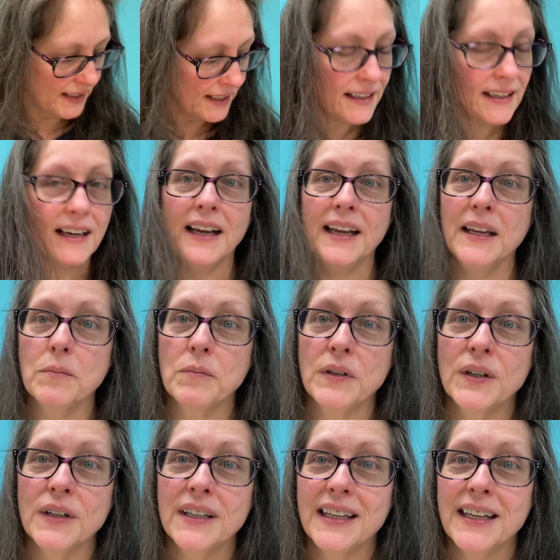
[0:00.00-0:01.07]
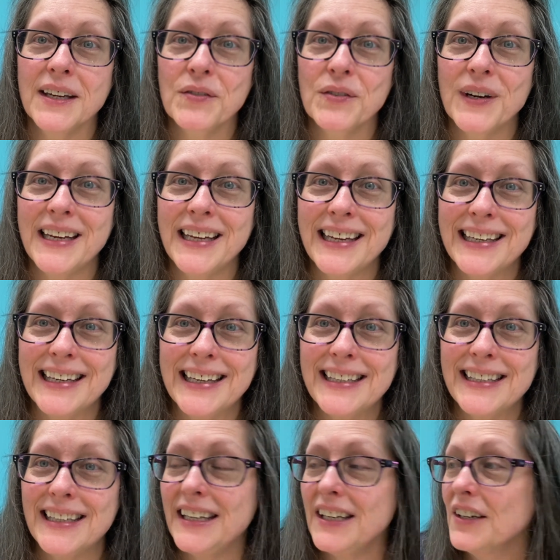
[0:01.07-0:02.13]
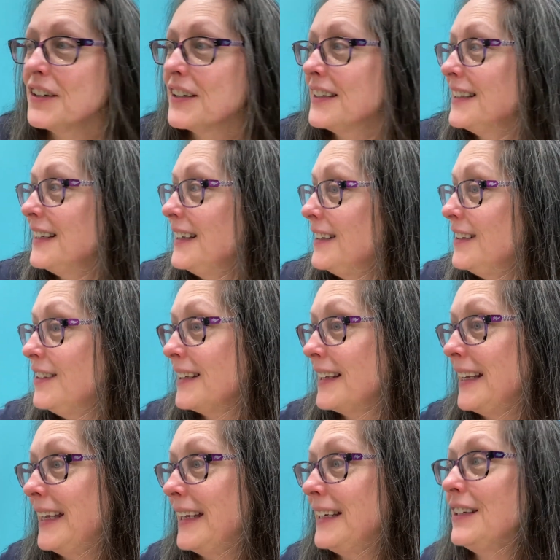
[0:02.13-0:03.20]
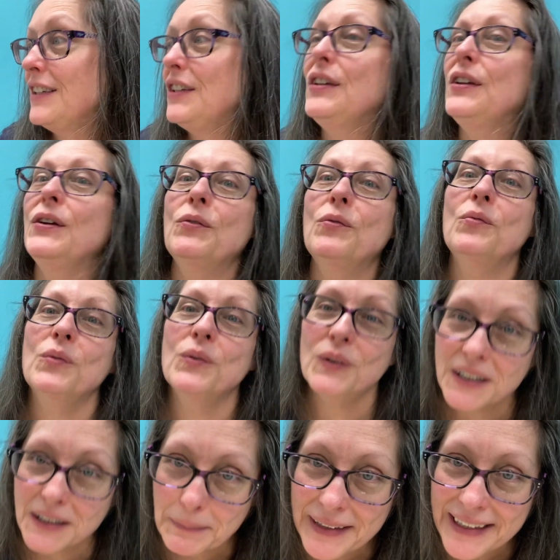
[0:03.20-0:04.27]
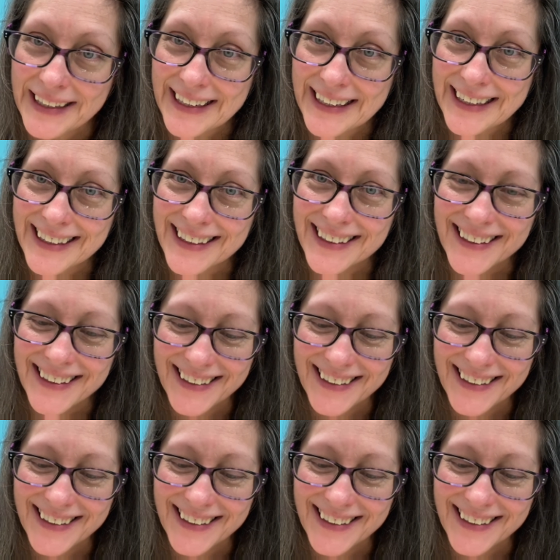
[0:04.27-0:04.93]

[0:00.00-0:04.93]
And I am going to get ready and end it here because it's just getting too warm in here.